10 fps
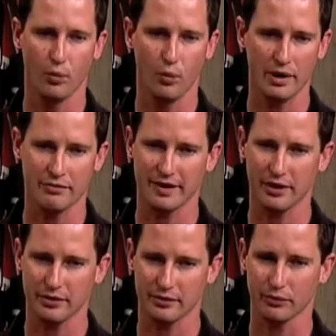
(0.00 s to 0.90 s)
we
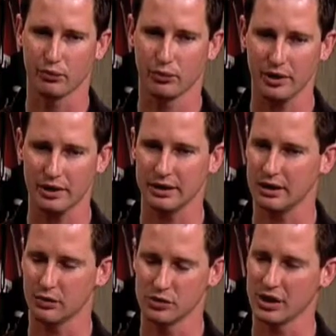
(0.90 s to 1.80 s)
found really
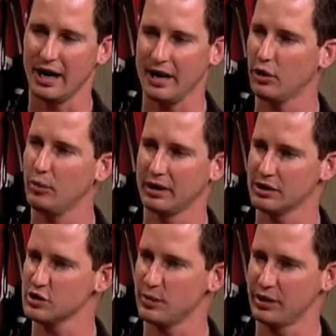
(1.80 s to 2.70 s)
it was an eye-opening
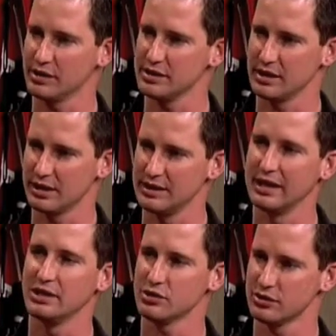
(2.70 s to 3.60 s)
experience to the
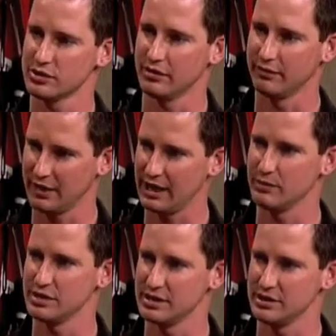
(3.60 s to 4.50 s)
dangers of Lyme
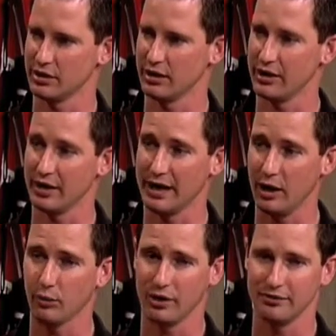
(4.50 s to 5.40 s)
disease in our area and how
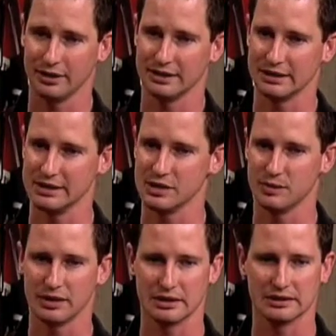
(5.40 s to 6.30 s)
prevalent it is,
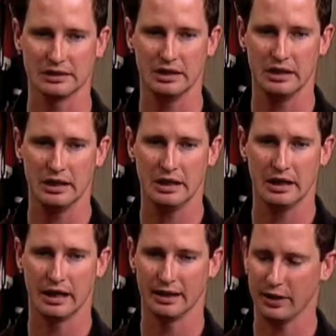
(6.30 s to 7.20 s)
because
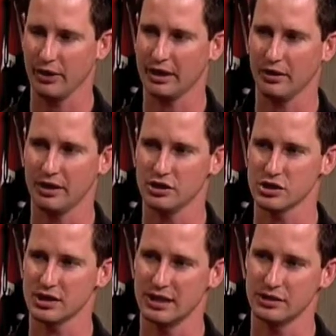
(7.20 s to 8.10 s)
uh, Loudoun County
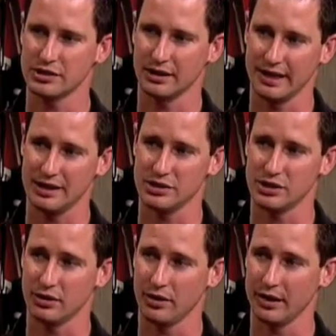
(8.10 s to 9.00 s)
just announced last
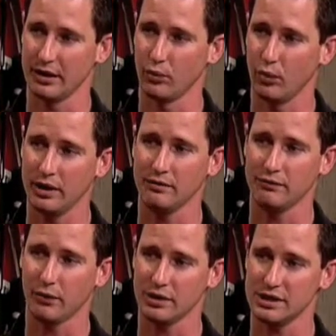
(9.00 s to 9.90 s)
year that one in
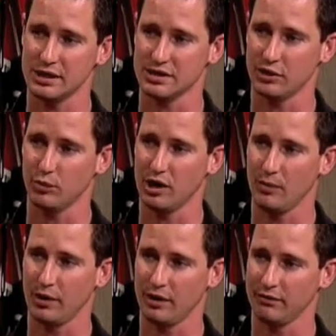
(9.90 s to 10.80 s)
four ticks on your
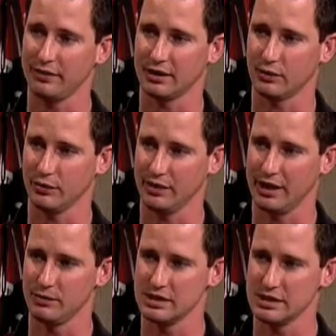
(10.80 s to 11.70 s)
property are infected with
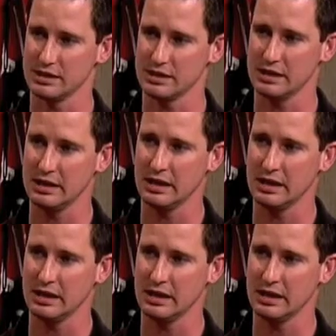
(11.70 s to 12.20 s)
Lyme disease.